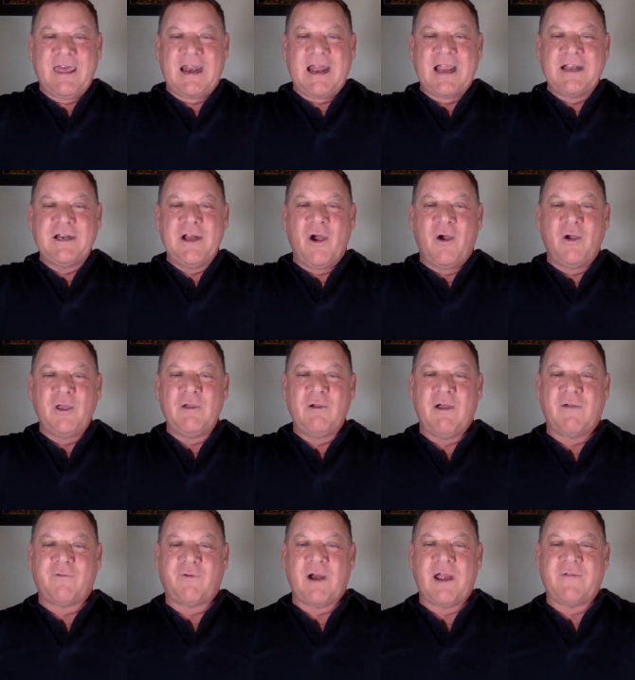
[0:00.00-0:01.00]
that I know you
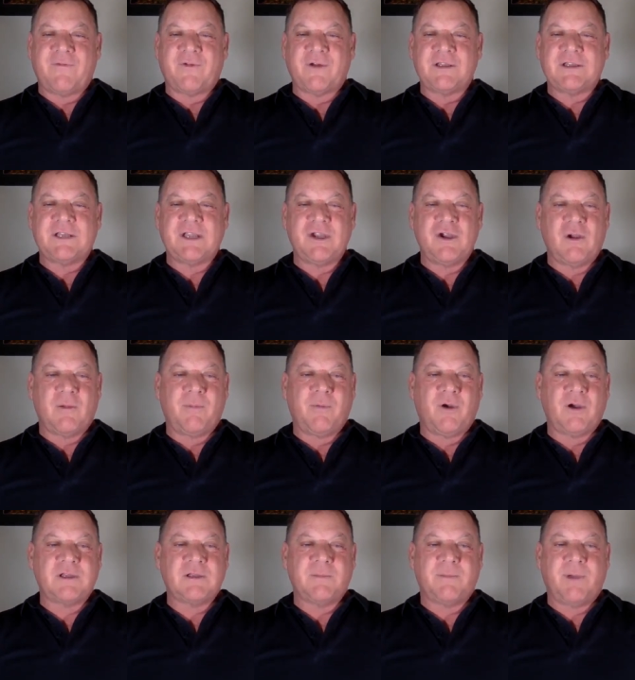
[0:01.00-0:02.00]
have referenced in your
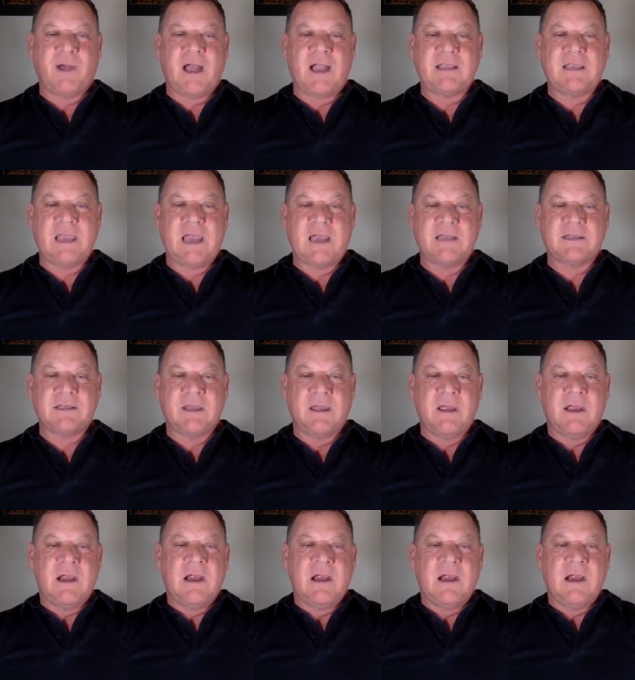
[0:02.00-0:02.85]
books and podcasts